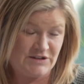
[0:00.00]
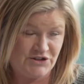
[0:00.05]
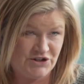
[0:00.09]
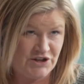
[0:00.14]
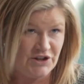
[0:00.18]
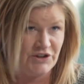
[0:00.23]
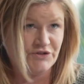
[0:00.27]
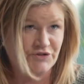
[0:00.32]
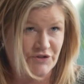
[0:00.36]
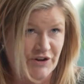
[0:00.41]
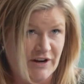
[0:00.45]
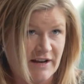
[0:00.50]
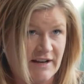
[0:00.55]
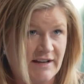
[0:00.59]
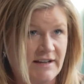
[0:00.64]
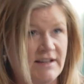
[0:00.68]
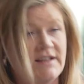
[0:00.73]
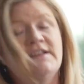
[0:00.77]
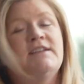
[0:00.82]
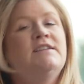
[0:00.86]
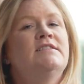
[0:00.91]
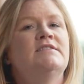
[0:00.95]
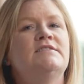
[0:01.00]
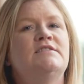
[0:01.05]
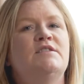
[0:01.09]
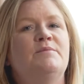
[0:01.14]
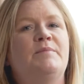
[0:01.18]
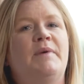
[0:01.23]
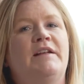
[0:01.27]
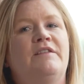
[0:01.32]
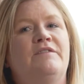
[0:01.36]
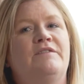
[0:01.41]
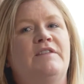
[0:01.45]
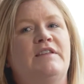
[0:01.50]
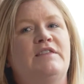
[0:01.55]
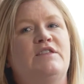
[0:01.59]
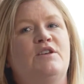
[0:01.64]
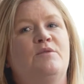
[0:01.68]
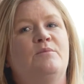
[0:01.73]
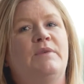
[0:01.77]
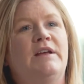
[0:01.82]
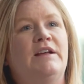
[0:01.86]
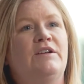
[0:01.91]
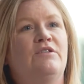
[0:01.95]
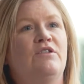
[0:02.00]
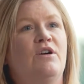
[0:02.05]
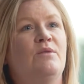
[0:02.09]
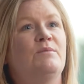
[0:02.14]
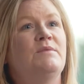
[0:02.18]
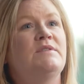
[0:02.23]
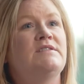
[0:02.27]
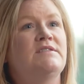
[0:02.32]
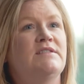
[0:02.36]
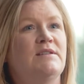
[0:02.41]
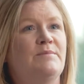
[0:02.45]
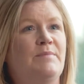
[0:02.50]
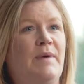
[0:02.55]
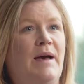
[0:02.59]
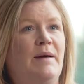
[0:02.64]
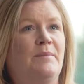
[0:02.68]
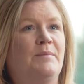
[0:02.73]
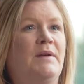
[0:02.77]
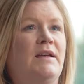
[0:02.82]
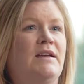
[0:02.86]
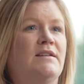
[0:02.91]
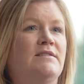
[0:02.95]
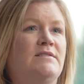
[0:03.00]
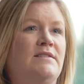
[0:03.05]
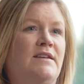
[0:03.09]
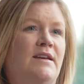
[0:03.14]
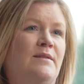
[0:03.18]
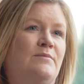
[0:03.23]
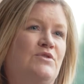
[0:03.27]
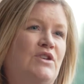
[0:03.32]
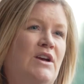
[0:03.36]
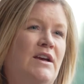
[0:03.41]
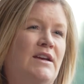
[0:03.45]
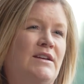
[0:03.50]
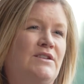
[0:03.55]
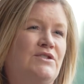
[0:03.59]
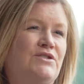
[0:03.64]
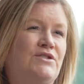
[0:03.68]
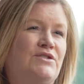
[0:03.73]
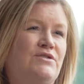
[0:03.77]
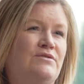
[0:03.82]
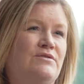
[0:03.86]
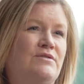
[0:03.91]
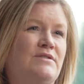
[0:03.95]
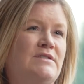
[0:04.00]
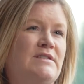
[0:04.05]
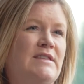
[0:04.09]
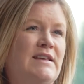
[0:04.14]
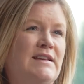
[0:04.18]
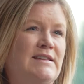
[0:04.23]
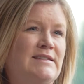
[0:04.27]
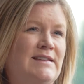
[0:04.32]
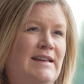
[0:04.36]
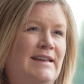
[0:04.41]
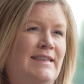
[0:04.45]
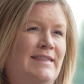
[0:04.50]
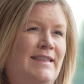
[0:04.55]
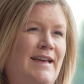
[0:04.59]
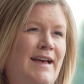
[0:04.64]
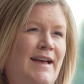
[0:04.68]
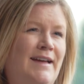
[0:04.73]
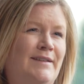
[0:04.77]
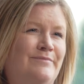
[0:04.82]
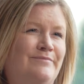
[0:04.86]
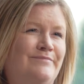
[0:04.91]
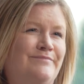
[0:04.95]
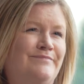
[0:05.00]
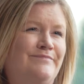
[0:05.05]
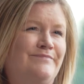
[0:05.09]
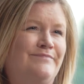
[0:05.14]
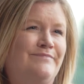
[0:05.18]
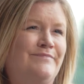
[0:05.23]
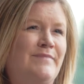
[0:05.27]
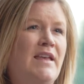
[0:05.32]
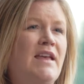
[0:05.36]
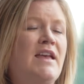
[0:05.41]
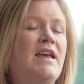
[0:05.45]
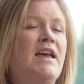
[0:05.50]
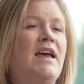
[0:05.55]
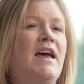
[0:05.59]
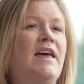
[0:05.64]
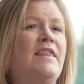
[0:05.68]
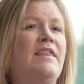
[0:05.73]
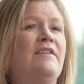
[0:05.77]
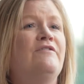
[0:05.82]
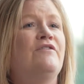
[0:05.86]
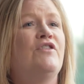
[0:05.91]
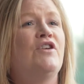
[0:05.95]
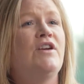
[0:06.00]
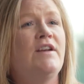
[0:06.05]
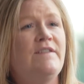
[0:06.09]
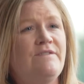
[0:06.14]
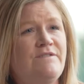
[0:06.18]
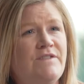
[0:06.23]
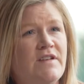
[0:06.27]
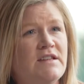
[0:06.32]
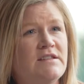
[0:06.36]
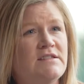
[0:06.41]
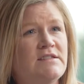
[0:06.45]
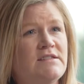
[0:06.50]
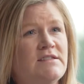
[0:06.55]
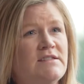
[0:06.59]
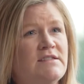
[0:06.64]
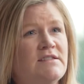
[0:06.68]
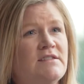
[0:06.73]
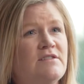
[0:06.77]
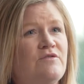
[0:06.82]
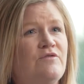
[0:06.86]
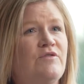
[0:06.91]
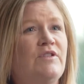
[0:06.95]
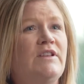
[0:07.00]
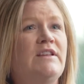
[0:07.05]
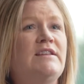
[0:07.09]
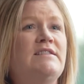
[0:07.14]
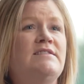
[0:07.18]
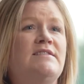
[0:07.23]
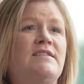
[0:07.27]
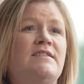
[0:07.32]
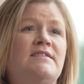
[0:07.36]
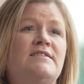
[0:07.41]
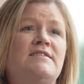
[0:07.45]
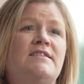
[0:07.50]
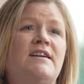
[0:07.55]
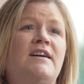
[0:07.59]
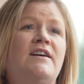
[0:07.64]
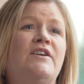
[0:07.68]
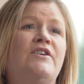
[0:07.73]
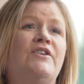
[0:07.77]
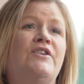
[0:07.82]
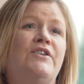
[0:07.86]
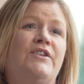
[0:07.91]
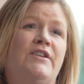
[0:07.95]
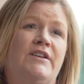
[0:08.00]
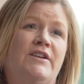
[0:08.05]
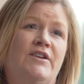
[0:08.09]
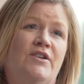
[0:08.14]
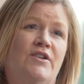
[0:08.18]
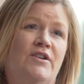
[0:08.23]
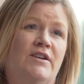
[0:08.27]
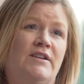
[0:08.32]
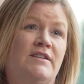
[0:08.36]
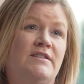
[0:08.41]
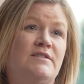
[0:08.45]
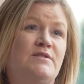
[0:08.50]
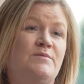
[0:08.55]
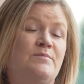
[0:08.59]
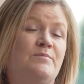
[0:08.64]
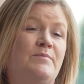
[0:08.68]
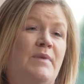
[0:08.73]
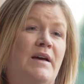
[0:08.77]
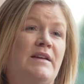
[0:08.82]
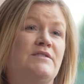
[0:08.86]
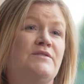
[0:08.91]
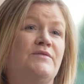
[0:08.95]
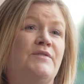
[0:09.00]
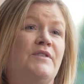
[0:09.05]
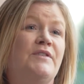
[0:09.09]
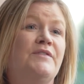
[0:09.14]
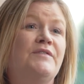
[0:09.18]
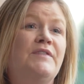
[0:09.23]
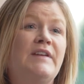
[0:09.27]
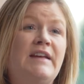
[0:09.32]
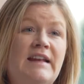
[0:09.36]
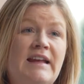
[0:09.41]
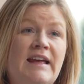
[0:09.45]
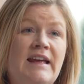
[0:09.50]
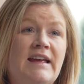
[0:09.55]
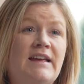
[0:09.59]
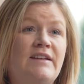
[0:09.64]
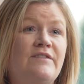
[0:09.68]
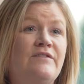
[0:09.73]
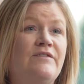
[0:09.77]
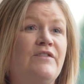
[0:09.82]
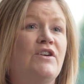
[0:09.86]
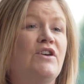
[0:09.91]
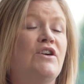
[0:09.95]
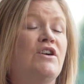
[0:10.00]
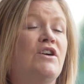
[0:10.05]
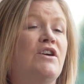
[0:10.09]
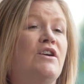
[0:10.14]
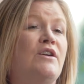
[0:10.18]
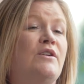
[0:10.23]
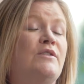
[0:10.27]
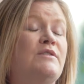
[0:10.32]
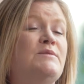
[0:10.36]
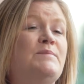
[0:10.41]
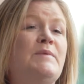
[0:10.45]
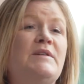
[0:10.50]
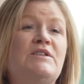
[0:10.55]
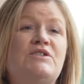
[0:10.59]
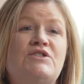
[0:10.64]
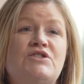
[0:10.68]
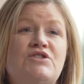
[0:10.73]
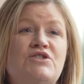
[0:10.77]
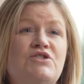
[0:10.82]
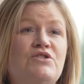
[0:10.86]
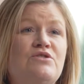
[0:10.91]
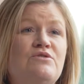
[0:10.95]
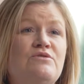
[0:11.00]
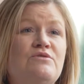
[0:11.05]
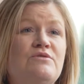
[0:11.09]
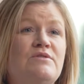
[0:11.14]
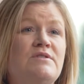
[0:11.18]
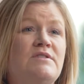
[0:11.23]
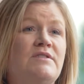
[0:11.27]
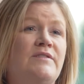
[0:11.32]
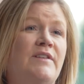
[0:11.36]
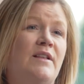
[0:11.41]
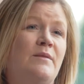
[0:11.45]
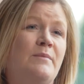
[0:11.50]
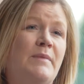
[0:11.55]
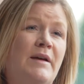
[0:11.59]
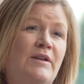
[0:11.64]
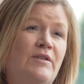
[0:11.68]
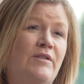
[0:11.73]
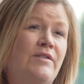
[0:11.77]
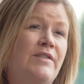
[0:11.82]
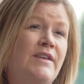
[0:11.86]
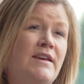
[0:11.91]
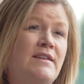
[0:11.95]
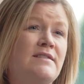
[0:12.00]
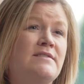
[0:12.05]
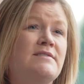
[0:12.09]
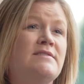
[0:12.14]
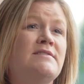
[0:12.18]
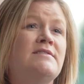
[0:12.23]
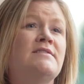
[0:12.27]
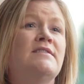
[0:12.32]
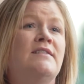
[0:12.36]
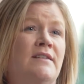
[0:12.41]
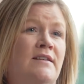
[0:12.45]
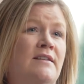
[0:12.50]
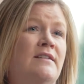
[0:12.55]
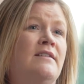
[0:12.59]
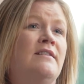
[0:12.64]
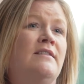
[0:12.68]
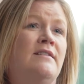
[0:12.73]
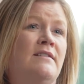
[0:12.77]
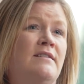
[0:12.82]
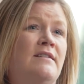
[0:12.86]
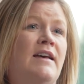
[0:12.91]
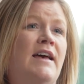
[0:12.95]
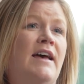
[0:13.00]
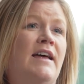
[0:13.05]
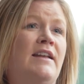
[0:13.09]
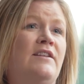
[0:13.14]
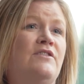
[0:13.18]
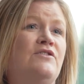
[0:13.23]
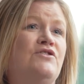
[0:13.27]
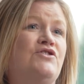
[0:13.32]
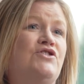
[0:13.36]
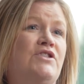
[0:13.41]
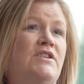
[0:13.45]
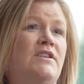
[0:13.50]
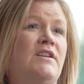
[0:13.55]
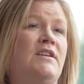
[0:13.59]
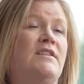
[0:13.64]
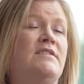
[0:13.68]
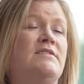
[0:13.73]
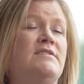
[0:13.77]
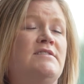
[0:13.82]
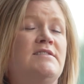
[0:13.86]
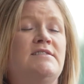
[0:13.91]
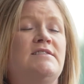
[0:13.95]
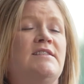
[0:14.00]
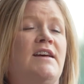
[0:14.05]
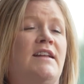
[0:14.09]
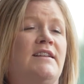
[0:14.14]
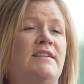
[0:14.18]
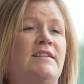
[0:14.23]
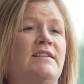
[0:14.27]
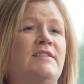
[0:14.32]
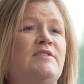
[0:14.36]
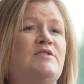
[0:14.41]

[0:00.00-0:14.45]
children to benefit them later on with sleep apnea, TMJ issues, things like that. And then for infants, releasing the tongue early on is best for feeding, for speech issues, developmental things. And she can sit down and